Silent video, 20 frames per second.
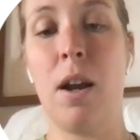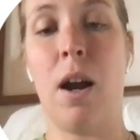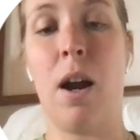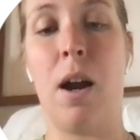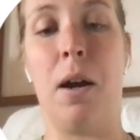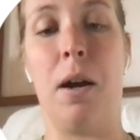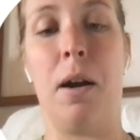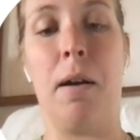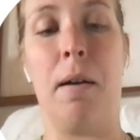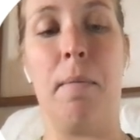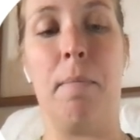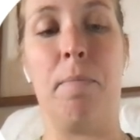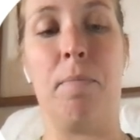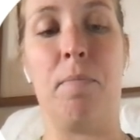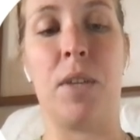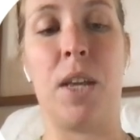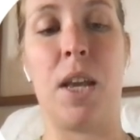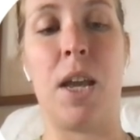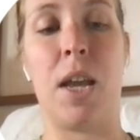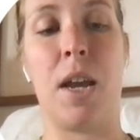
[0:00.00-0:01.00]

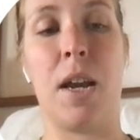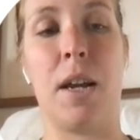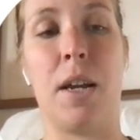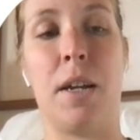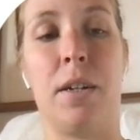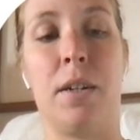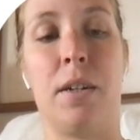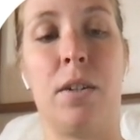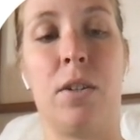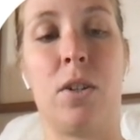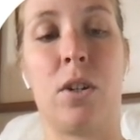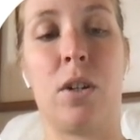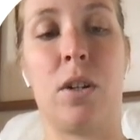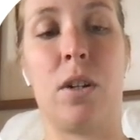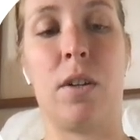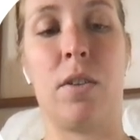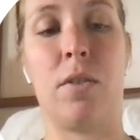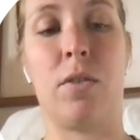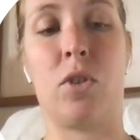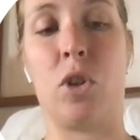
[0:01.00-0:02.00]
And
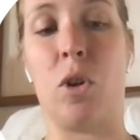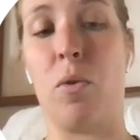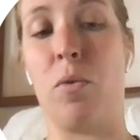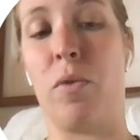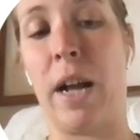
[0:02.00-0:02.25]
so